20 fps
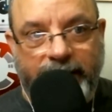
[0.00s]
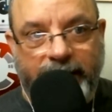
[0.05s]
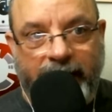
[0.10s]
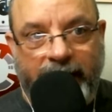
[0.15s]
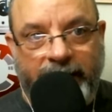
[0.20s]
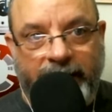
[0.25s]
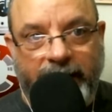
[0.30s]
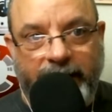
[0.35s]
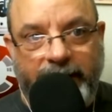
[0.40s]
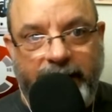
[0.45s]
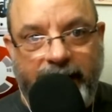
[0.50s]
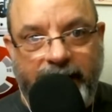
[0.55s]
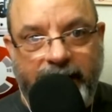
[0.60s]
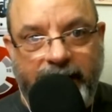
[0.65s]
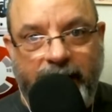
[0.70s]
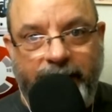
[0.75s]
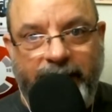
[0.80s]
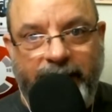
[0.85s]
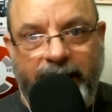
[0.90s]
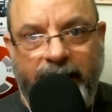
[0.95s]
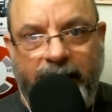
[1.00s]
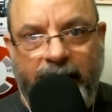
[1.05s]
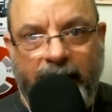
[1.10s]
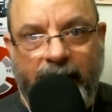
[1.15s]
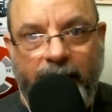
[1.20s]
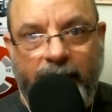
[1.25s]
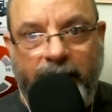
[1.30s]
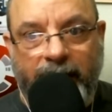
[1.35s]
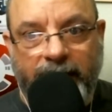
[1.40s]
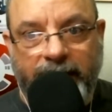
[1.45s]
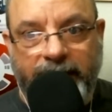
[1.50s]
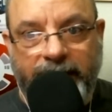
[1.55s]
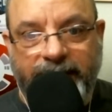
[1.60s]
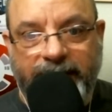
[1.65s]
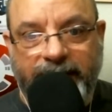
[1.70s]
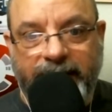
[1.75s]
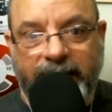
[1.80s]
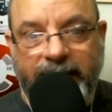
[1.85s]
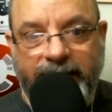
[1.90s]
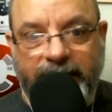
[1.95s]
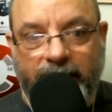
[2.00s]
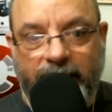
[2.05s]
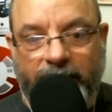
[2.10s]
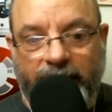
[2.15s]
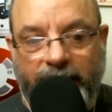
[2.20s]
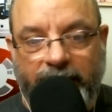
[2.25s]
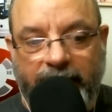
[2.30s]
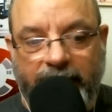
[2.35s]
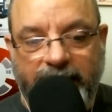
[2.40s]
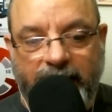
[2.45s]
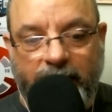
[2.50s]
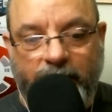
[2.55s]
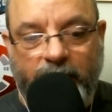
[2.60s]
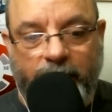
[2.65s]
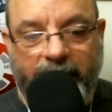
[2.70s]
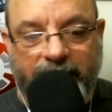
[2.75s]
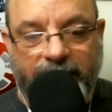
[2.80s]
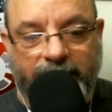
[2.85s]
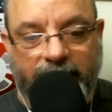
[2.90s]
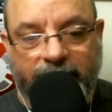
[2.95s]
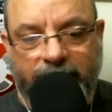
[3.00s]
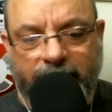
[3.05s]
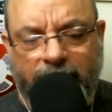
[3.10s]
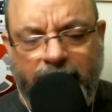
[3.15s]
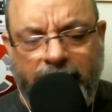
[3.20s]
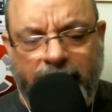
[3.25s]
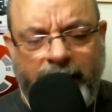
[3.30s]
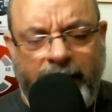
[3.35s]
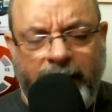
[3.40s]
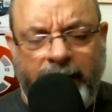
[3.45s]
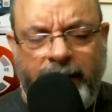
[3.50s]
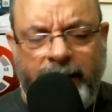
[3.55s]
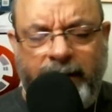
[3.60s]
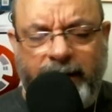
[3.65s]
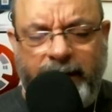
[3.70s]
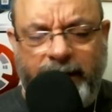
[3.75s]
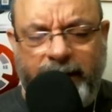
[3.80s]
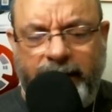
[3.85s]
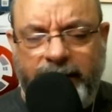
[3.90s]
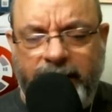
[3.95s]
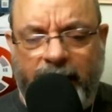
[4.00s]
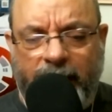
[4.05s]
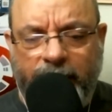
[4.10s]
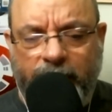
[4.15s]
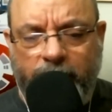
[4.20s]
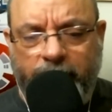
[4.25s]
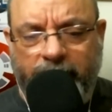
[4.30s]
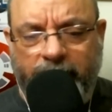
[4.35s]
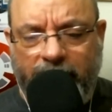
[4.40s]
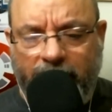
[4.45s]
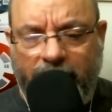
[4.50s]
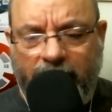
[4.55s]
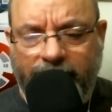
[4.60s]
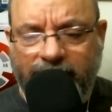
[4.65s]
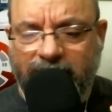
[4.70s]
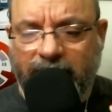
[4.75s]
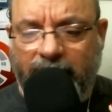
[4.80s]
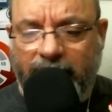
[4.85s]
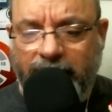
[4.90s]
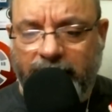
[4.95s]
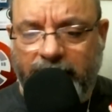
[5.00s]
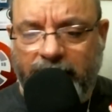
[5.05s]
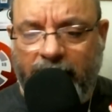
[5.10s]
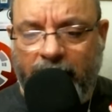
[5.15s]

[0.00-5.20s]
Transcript: I think I want to see something like someone mentioned the Taco Bell offsite.